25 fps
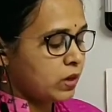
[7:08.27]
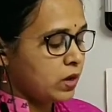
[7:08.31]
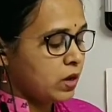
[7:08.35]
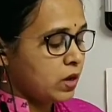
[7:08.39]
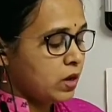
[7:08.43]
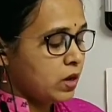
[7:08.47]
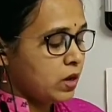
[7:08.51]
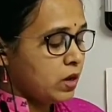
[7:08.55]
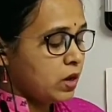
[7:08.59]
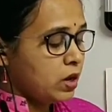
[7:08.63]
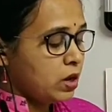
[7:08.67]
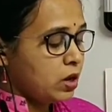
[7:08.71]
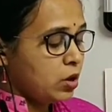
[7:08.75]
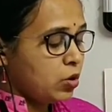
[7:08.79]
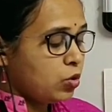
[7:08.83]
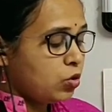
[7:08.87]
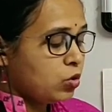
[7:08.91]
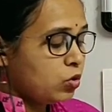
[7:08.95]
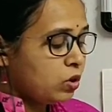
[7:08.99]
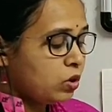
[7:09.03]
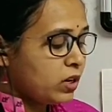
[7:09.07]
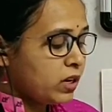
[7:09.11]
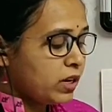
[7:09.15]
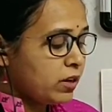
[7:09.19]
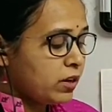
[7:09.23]
who lived
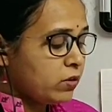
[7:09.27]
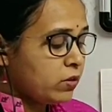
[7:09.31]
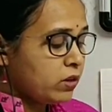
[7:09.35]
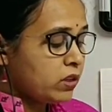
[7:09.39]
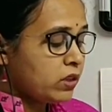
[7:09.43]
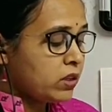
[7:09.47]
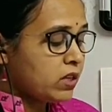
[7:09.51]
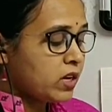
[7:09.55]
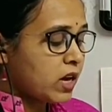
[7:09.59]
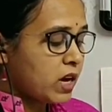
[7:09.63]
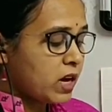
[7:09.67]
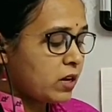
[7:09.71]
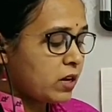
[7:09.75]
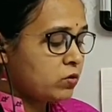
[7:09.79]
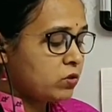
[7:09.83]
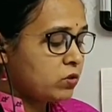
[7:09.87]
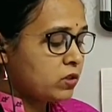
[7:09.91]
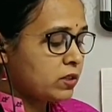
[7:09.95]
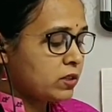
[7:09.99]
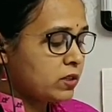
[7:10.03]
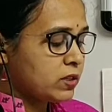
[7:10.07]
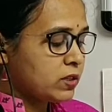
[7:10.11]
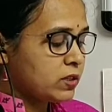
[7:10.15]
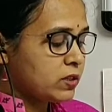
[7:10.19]
in the houses